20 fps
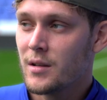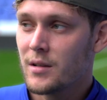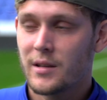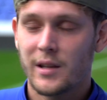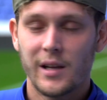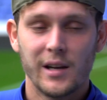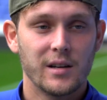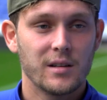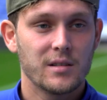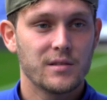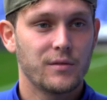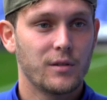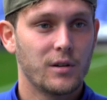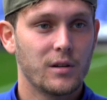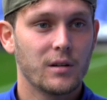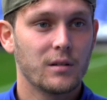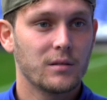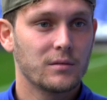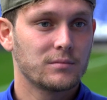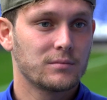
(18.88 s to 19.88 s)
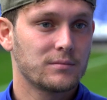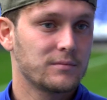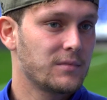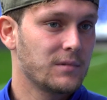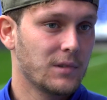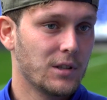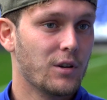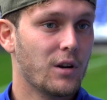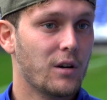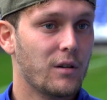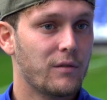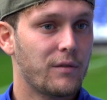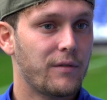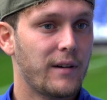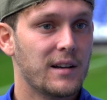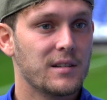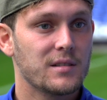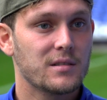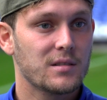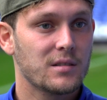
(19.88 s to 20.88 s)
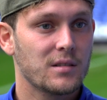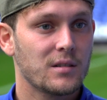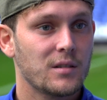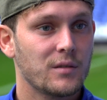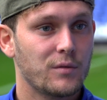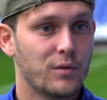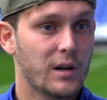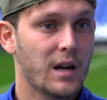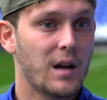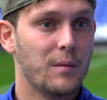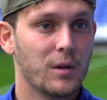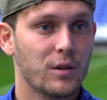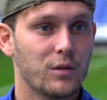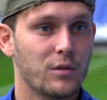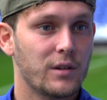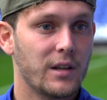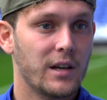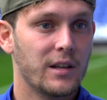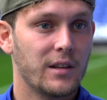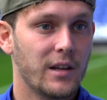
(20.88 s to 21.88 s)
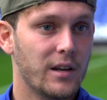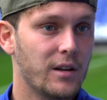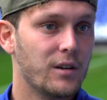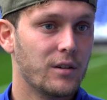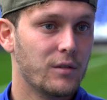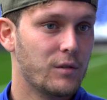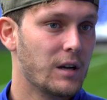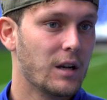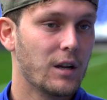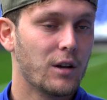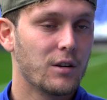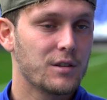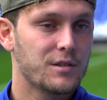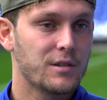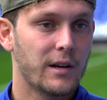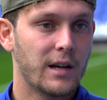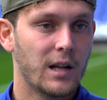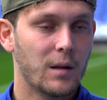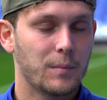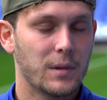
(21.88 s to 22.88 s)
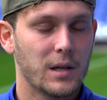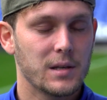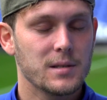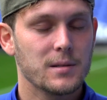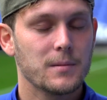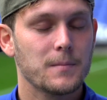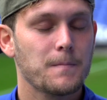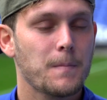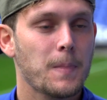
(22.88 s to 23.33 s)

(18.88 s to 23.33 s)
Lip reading: thanks for, you know, fans for coming today. They really also helped us.